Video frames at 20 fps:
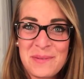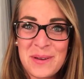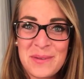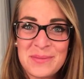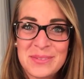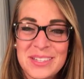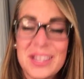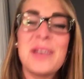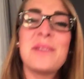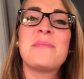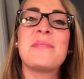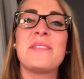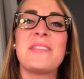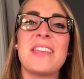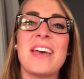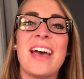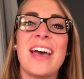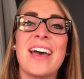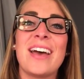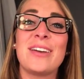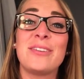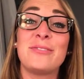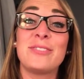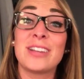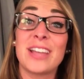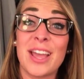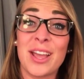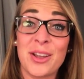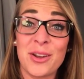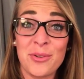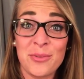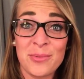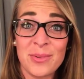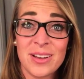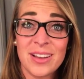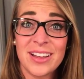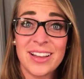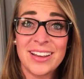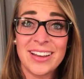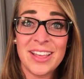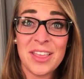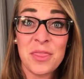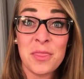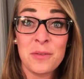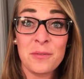pumped up that Rick Eckert won.